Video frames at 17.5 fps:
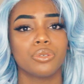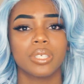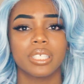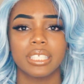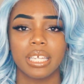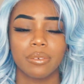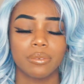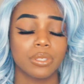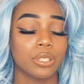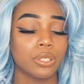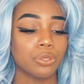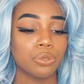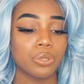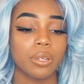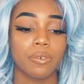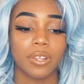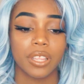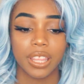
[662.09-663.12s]
can definitely do
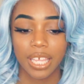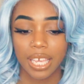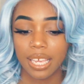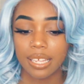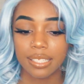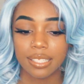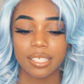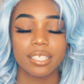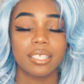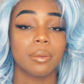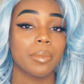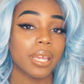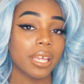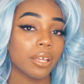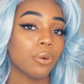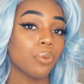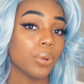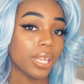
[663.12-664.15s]
different things to
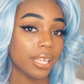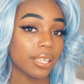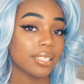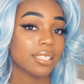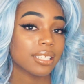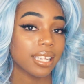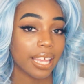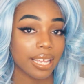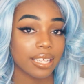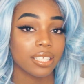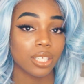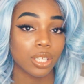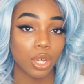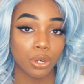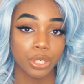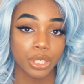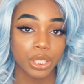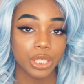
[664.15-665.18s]
make wigs last
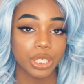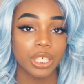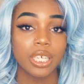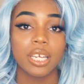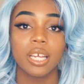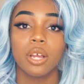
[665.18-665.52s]
longer